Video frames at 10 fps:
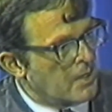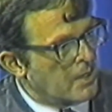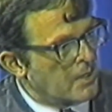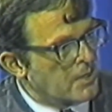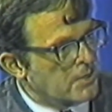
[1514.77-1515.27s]

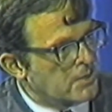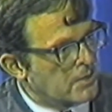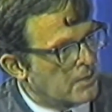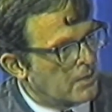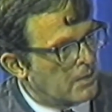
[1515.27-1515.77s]
is
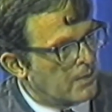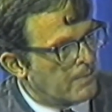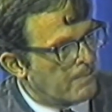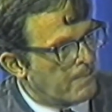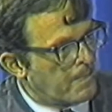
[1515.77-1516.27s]

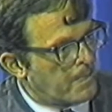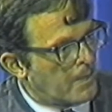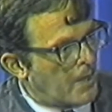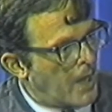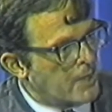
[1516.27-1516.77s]

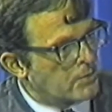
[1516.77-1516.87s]
I